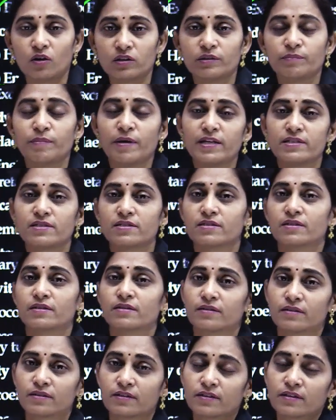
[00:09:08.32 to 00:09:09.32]
all the best.
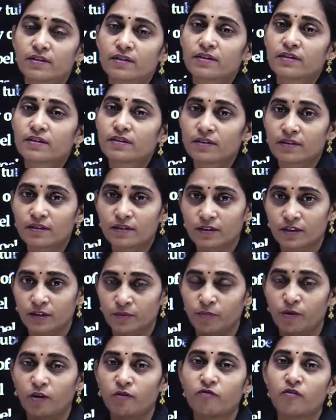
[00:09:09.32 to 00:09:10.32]
Uh,
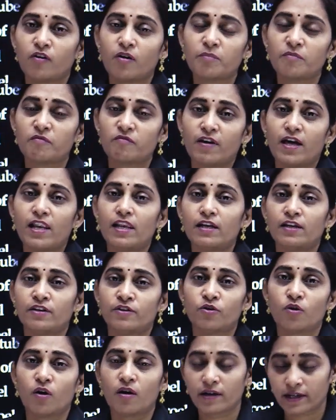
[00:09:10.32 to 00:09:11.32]
perform well in
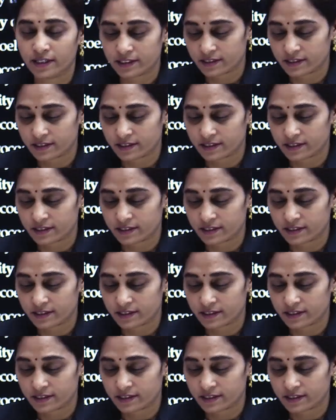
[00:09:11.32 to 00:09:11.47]
your